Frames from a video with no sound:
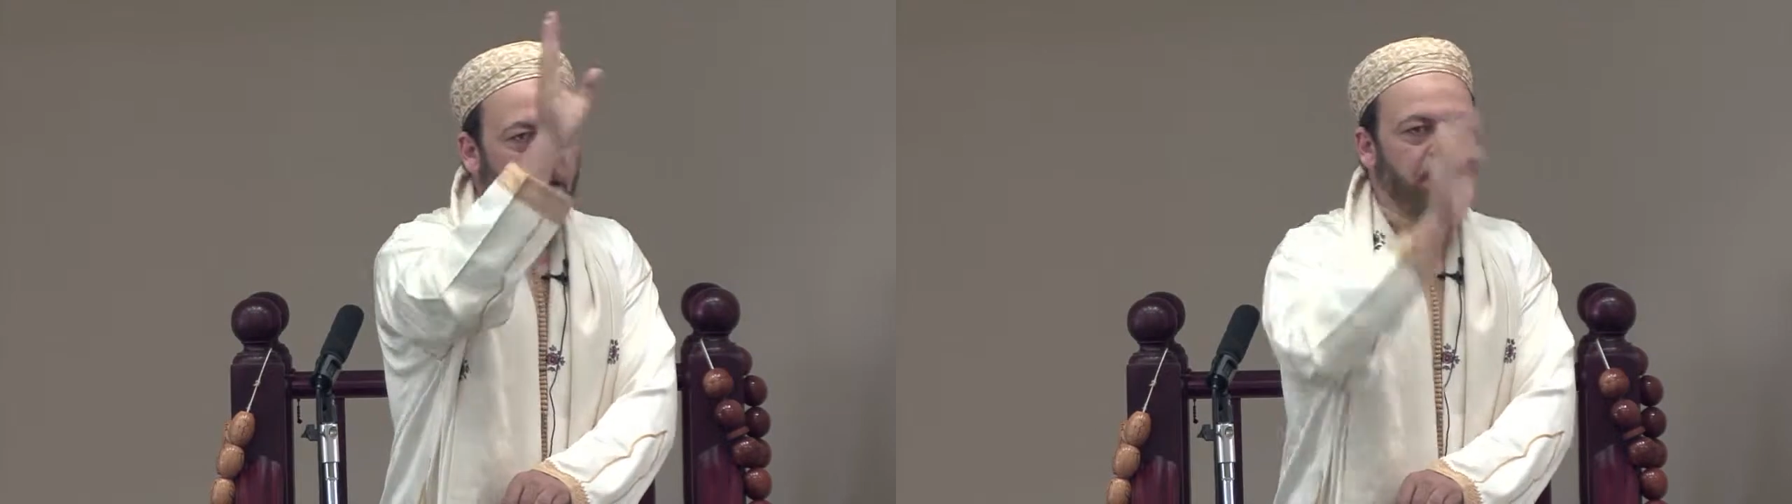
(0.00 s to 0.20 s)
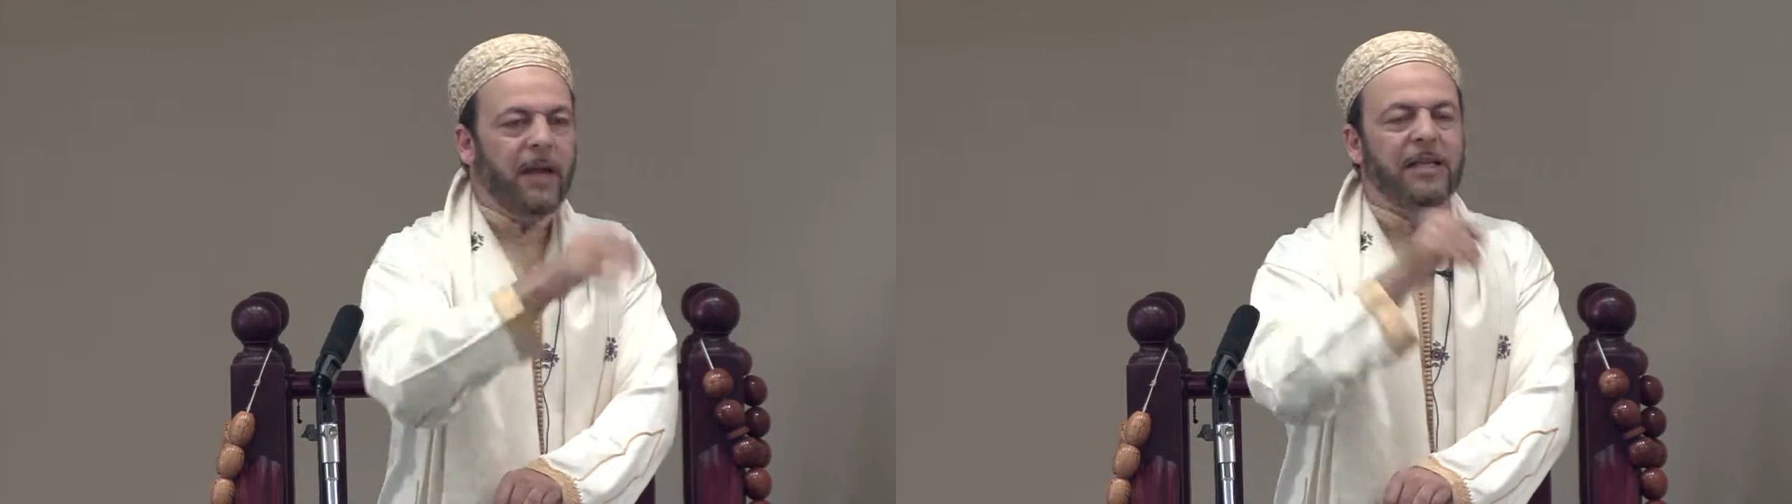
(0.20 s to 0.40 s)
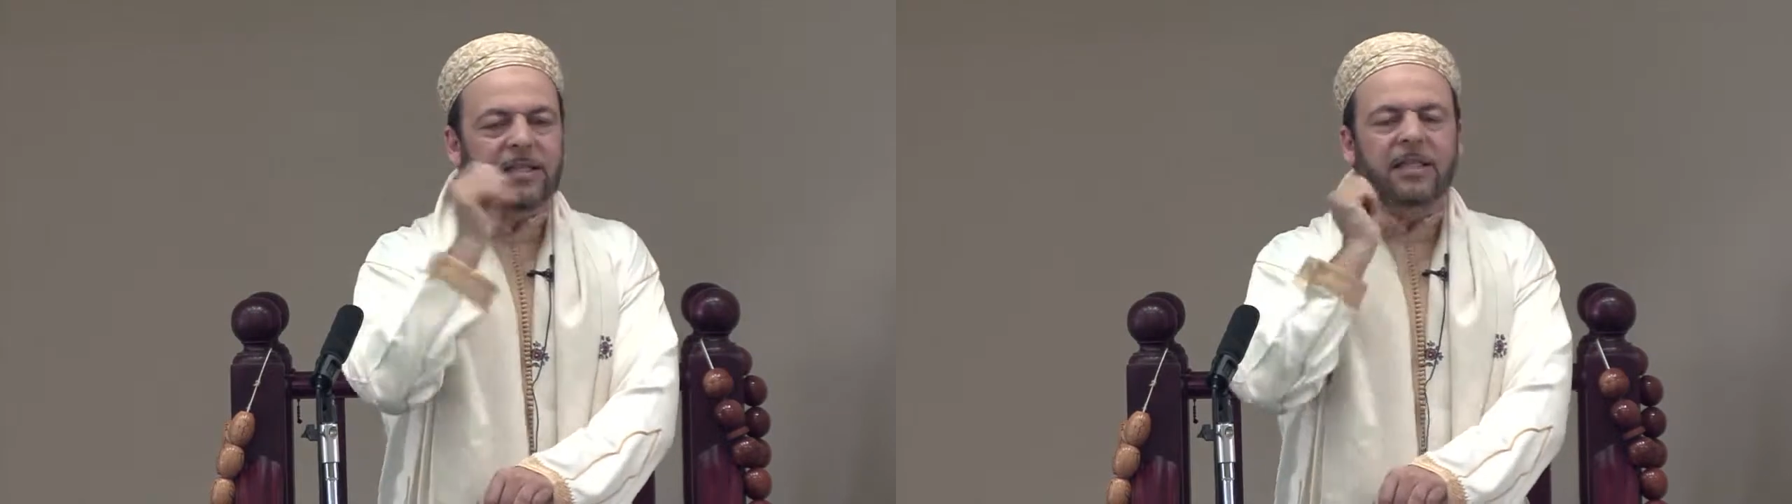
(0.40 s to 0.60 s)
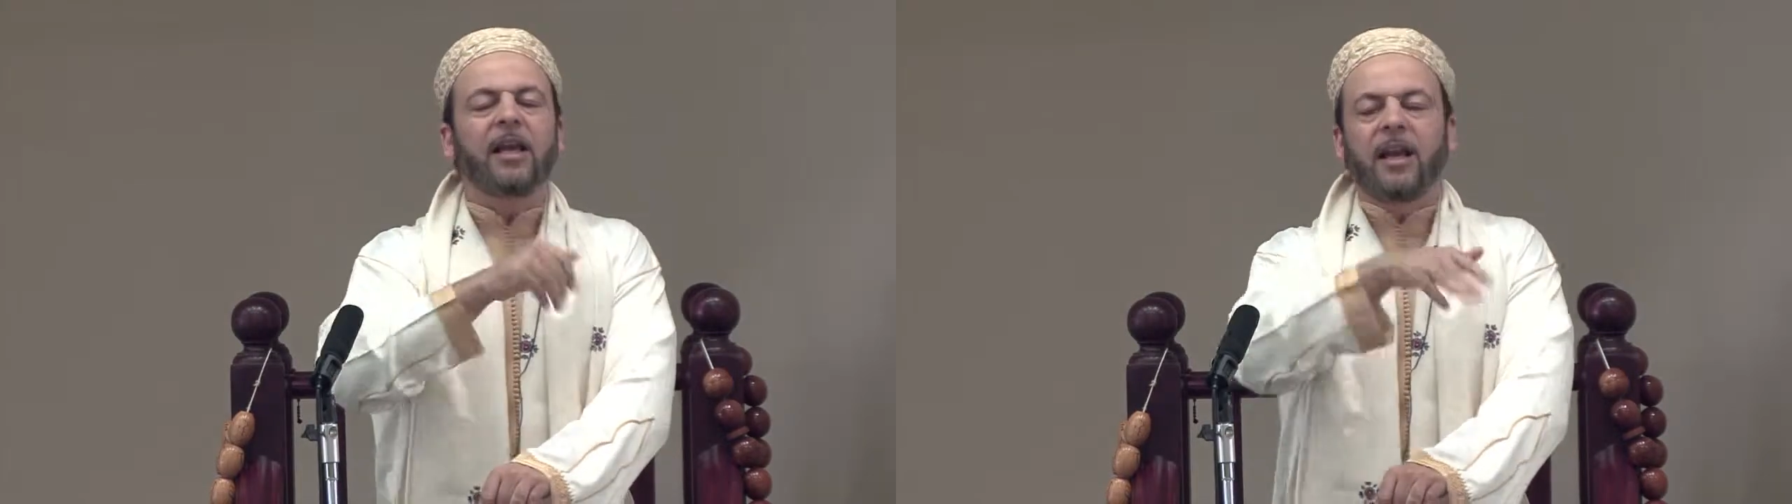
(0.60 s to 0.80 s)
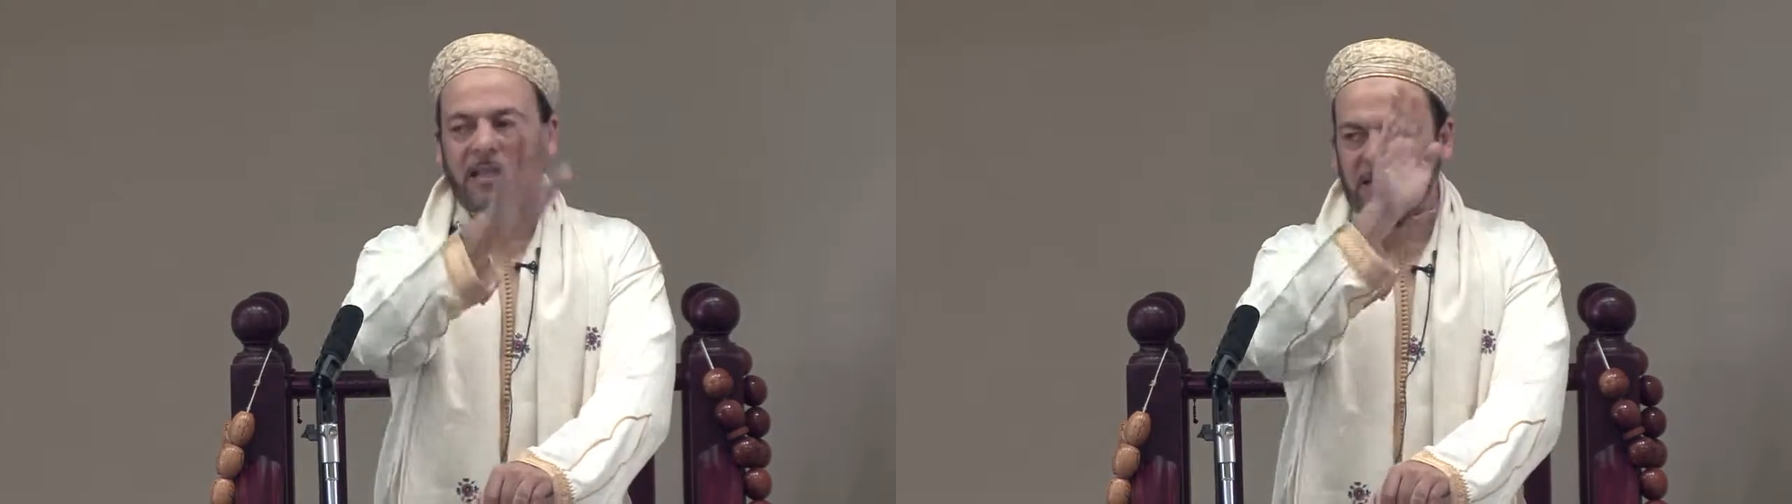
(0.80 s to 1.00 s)
bills.
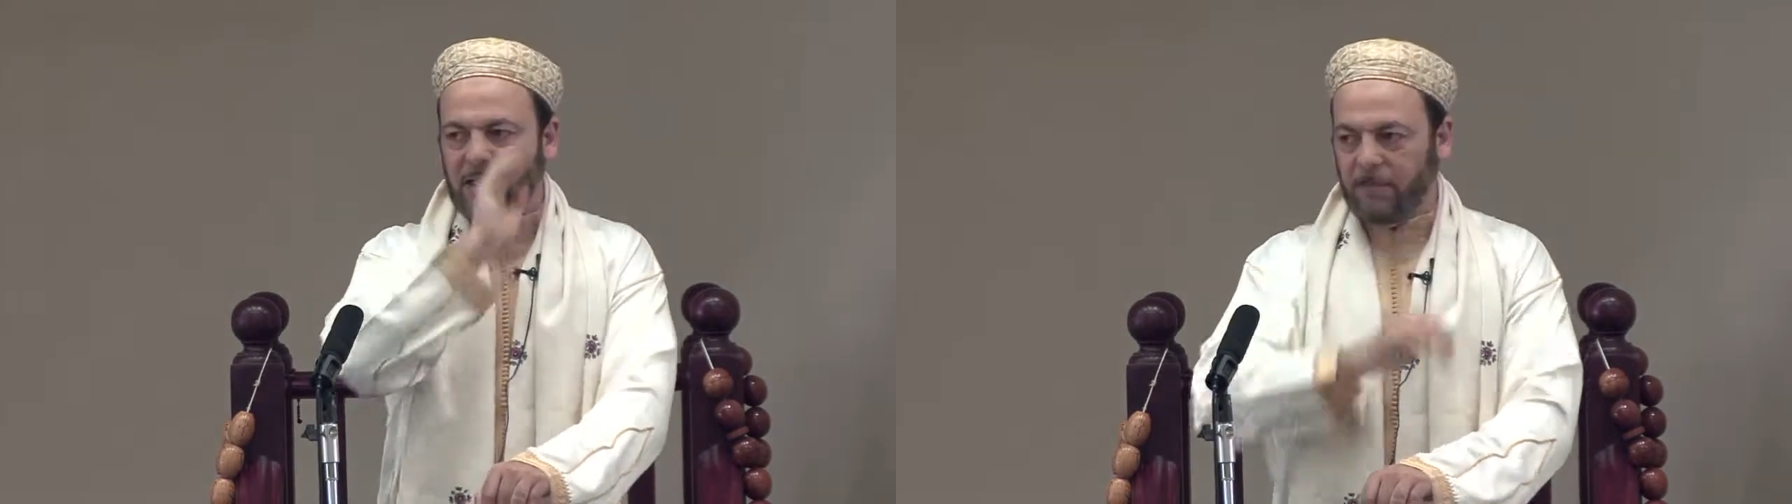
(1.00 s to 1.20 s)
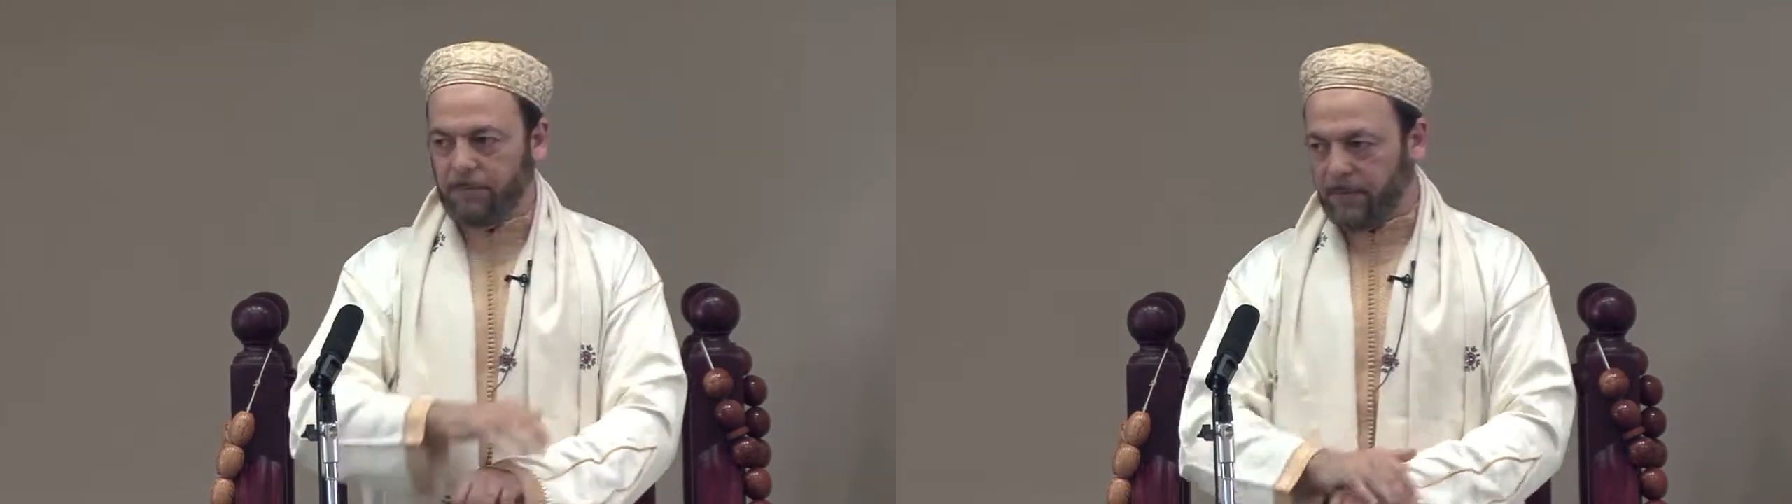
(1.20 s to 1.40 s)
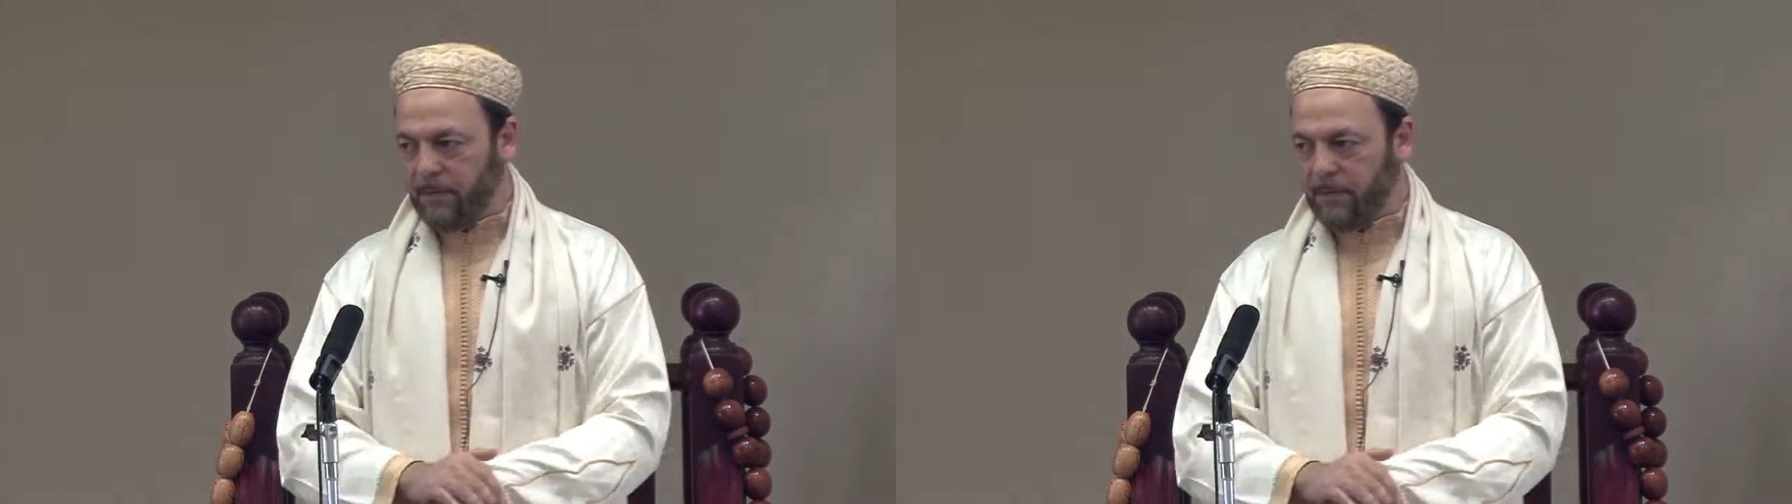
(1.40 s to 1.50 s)
Let's sleep.